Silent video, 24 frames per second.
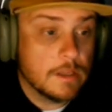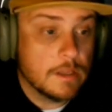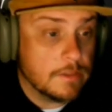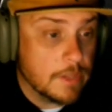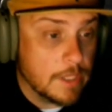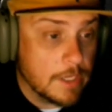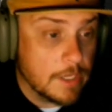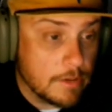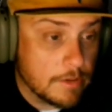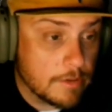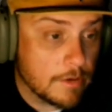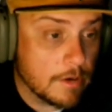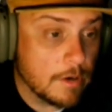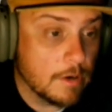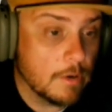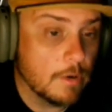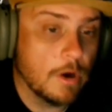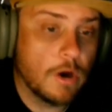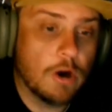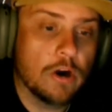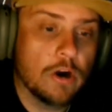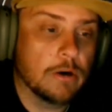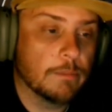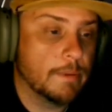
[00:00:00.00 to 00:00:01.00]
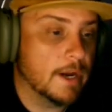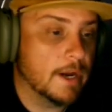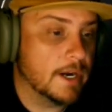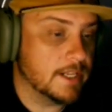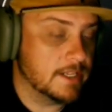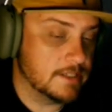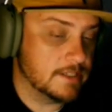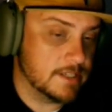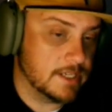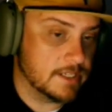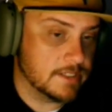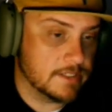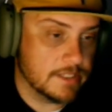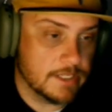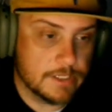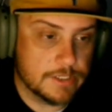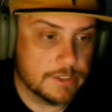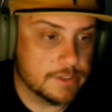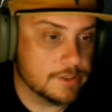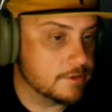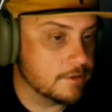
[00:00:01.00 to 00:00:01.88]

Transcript: Then you throw a hard body six inch